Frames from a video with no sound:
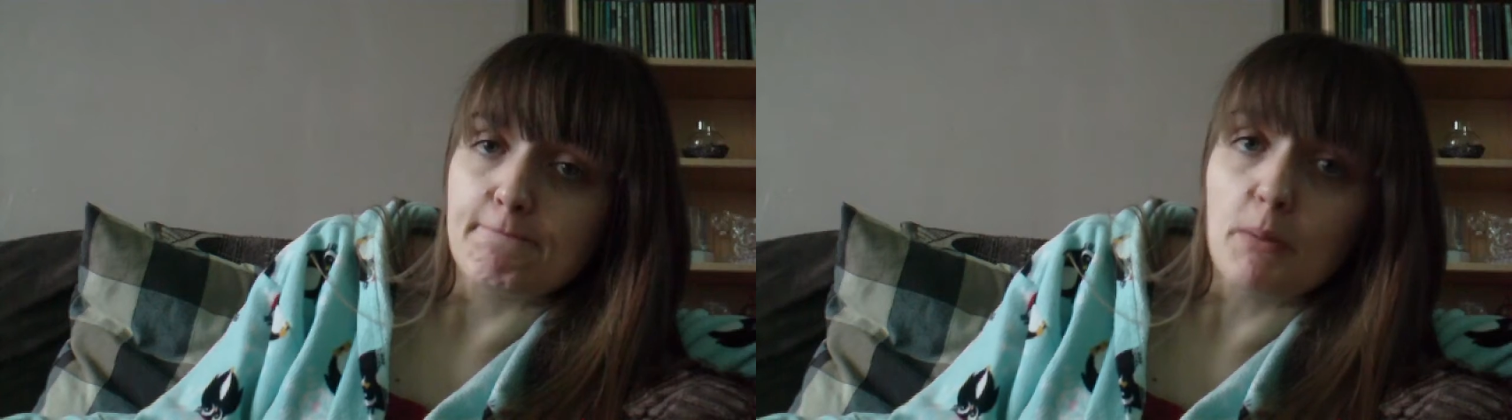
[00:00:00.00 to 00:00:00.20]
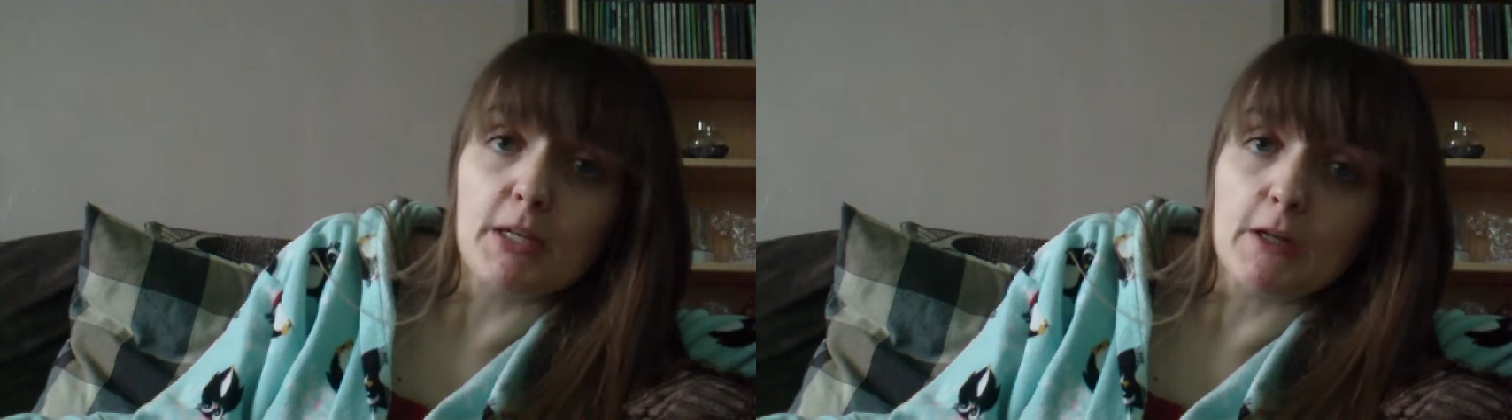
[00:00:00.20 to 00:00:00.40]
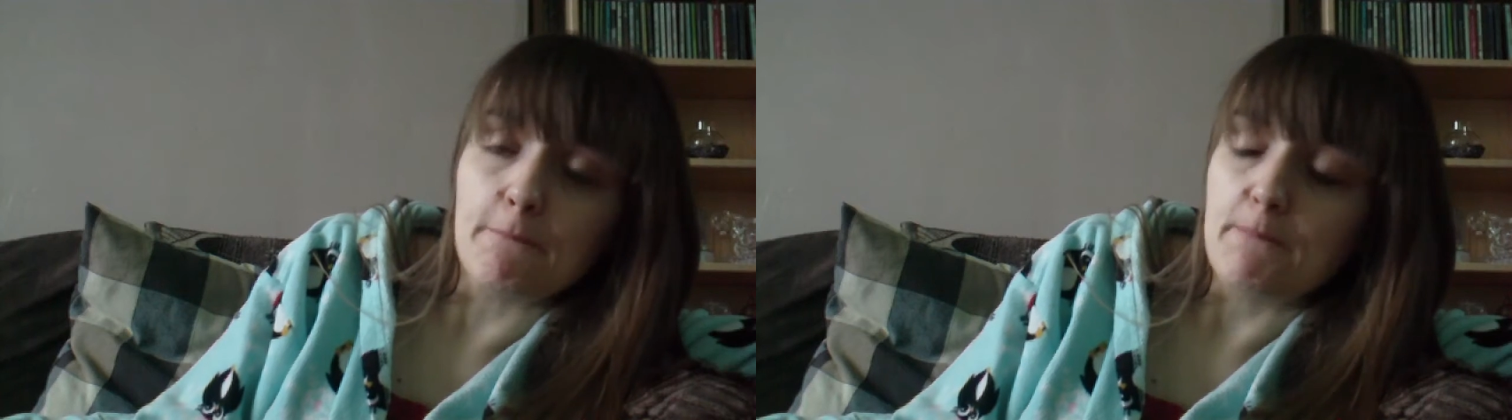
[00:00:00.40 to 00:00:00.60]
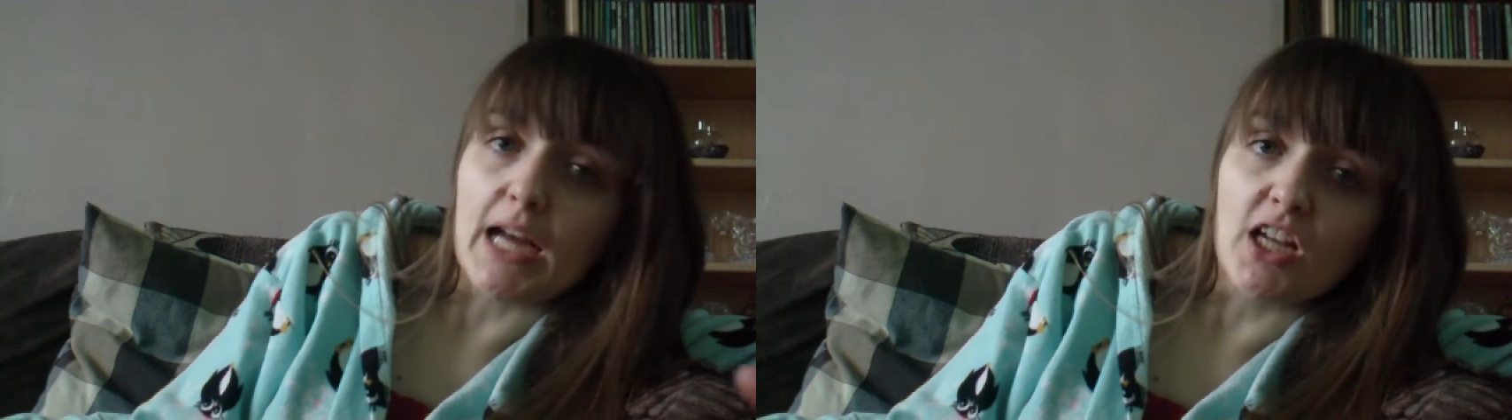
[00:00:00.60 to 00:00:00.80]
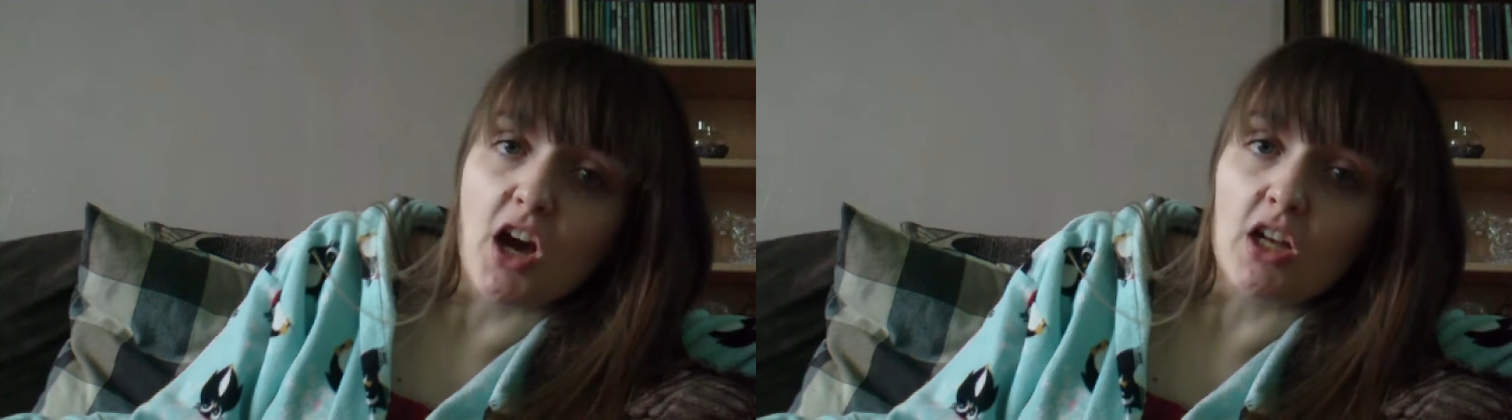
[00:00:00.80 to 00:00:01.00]
Probably not.
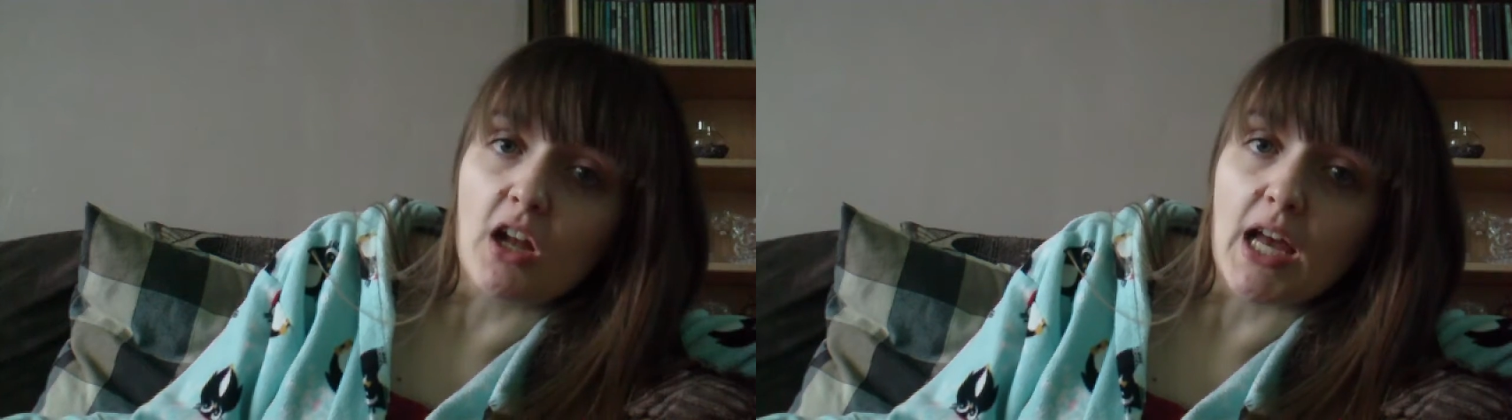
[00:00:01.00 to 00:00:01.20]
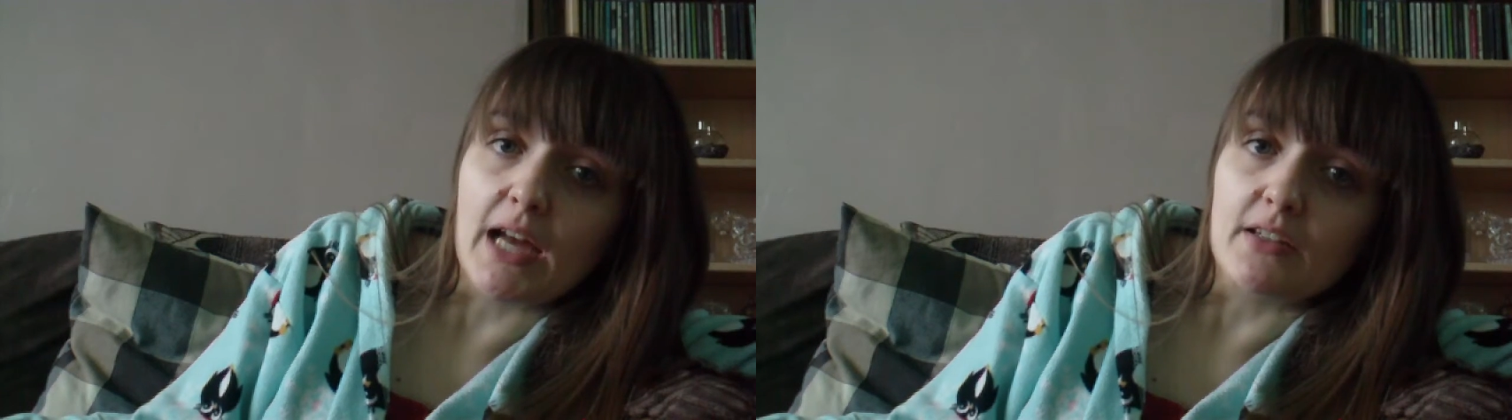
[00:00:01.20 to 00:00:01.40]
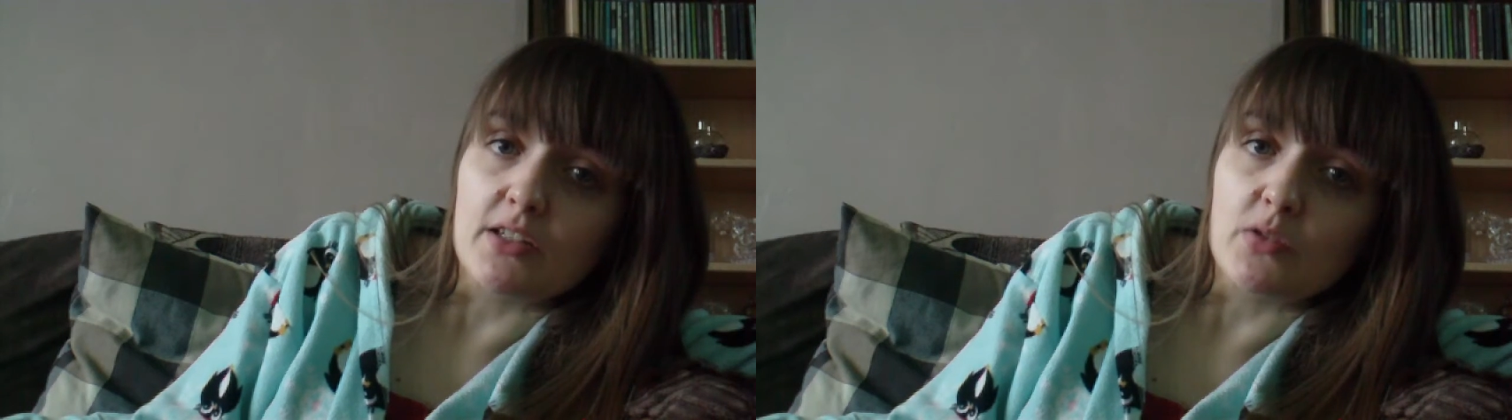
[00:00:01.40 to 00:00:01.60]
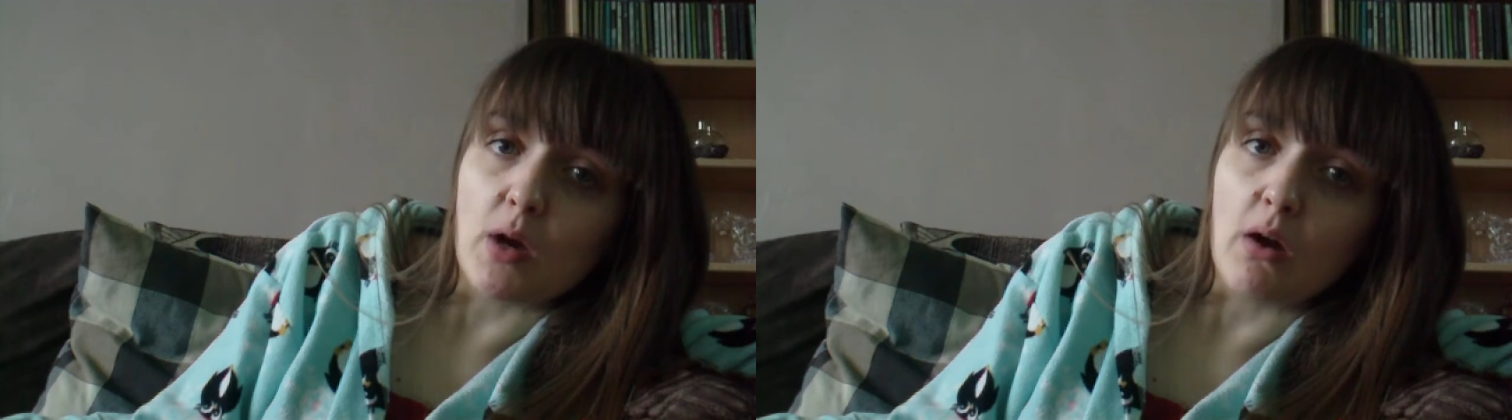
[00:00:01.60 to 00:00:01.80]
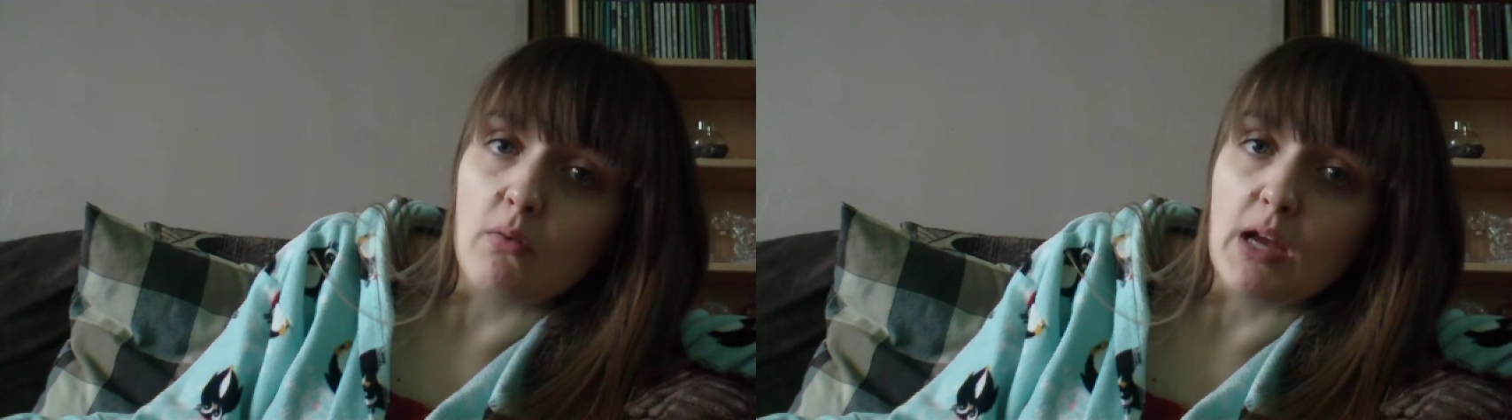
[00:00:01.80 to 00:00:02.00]
And La La Land as
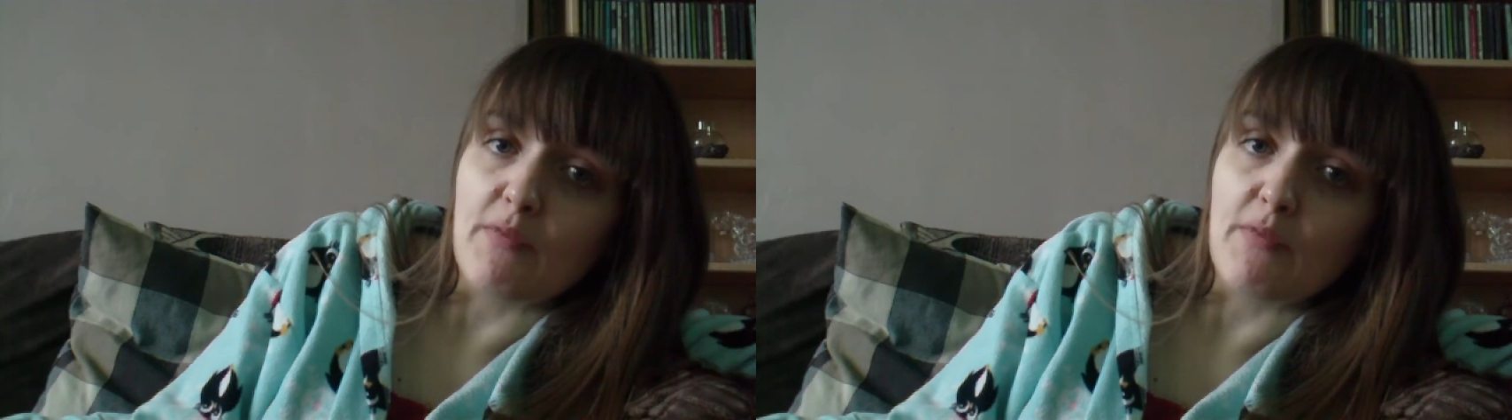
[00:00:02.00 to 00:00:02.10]
well.